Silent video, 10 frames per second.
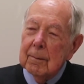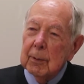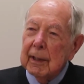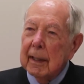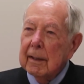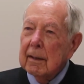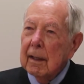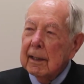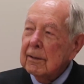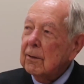but that didn't
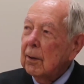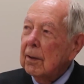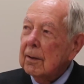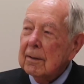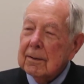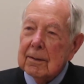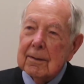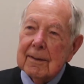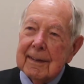last long. So.